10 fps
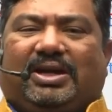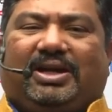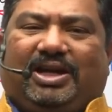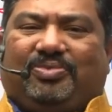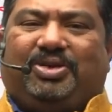
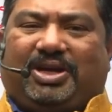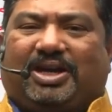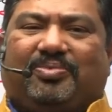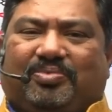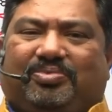it
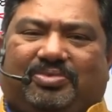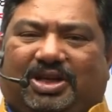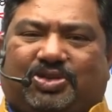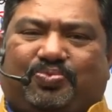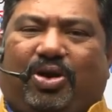became the
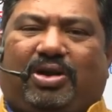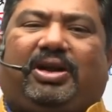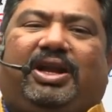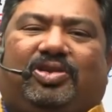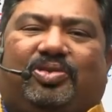spotlight of the